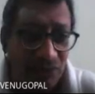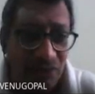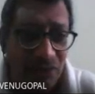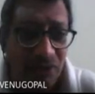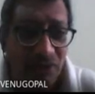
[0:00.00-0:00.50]

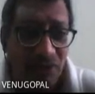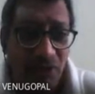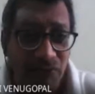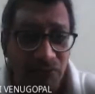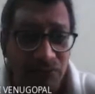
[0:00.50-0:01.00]
Okay.
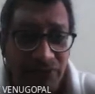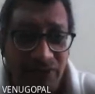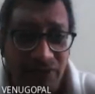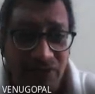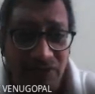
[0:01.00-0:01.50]
Now you
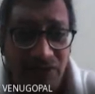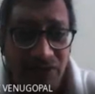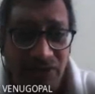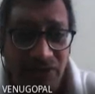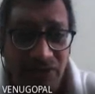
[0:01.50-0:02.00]
see that
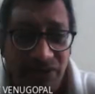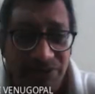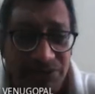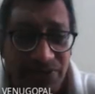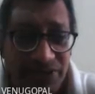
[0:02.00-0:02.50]
it
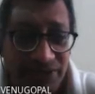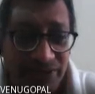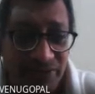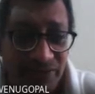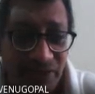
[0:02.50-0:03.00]
keeps
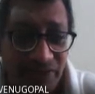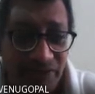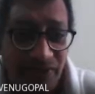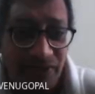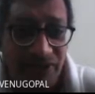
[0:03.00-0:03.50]
changing. I
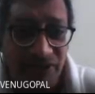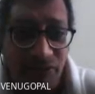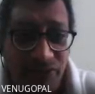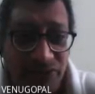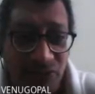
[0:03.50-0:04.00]
will run the
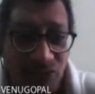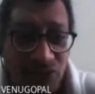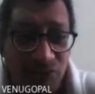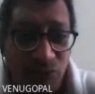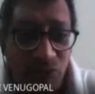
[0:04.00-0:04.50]
simulation
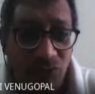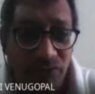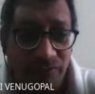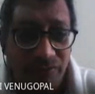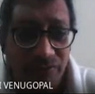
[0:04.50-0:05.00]
once more.